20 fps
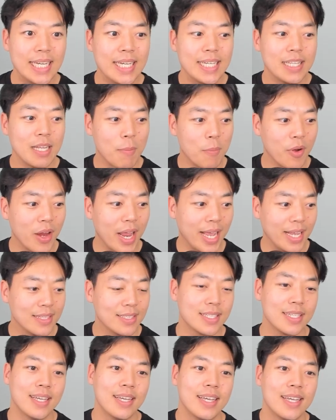Number
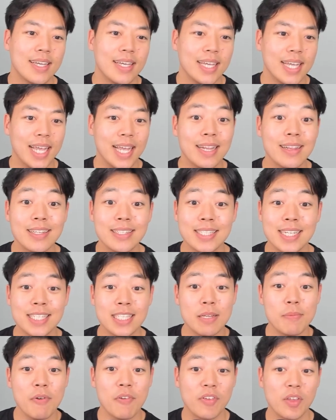8. In the
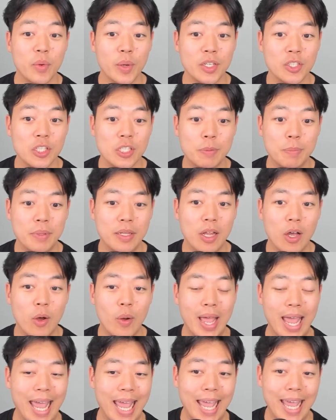system of equations below,
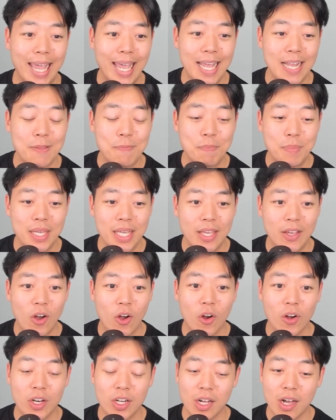a and b
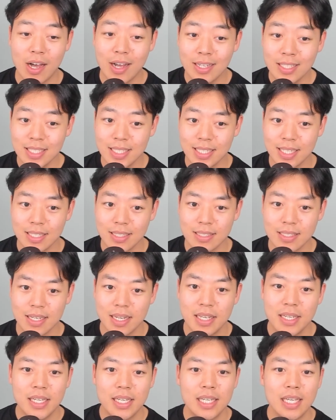are constants.
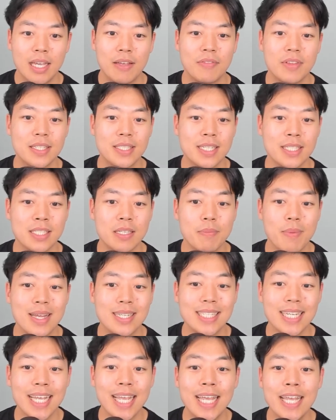If the system
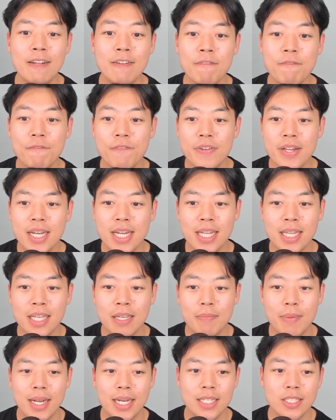has infinitely
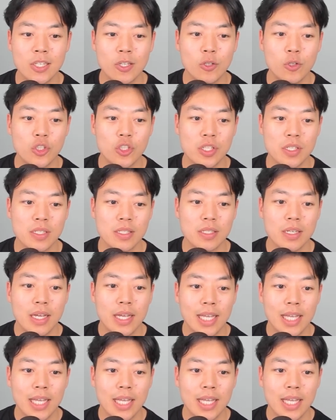many solutions,